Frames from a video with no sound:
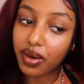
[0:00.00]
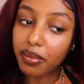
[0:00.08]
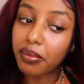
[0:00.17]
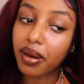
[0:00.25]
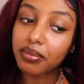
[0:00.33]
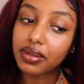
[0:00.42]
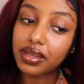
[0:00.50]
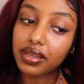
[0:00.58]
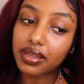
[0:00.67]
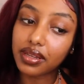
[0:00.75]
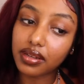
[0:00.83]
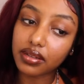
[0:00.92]
I'm probably
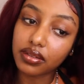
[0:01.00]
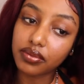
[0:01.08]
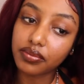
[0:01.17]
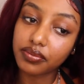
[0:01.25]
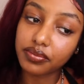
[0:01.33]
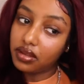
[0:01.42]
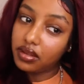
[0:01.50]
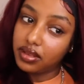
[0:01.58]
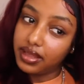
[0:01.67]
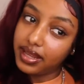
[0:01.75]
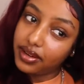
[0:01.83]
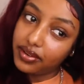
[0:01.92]
gonna
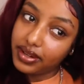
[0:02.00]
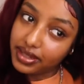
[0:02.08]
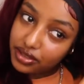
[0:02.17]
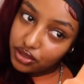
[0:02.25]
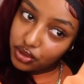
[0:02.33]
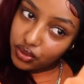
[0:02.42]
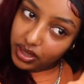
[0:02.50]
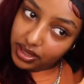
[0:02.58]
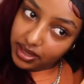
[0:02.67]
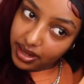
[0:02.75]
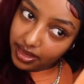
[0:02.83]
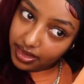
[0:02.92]
layer it and straighten
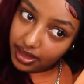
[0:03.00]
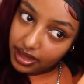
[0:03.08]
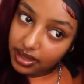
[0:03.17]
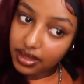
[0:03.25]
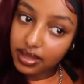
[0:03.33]
it, I think.